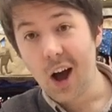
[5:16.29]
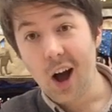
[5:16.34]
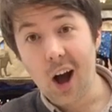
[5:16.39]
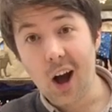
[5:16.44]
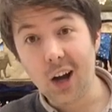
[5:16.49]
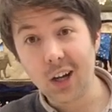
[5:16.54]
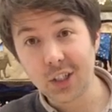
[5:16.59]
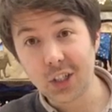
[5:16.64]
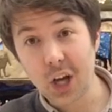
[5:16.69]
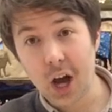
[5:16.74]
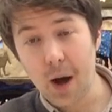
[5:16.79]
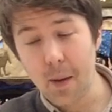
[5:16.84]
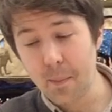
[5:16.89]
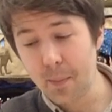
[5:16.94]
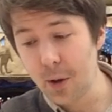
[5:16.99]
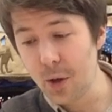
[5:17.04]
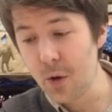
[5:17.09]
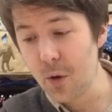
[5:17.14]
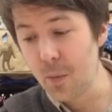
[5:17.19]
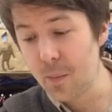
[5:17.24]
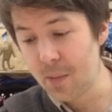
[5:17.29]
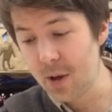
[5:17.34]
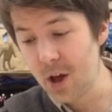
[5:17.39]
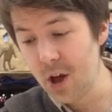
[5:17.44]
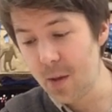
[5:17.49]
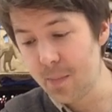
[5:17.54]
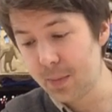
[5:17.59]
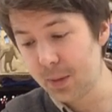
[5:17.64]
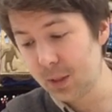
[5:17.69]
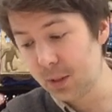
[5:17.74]
are dark blue,
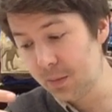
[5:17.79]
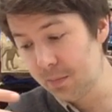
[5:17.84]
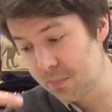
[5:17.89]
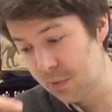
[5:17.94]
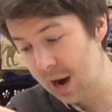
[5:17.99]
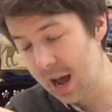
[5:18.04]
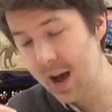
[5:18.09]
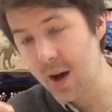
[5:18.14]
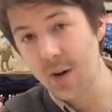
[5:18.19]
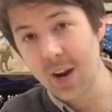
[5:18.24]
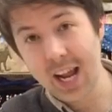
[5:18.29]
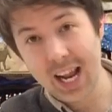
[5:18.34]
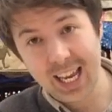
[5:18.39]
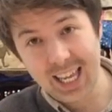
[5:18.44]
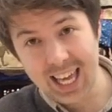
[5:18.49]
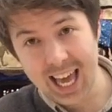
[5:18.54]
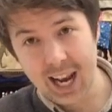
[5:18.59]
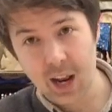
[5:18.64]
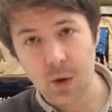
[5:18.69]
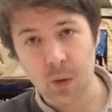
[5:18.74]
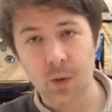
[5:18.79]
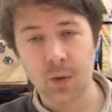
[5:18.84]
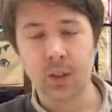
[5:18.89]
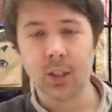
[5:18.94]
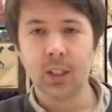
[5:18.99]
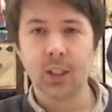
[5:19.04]
purple, brown and yellow.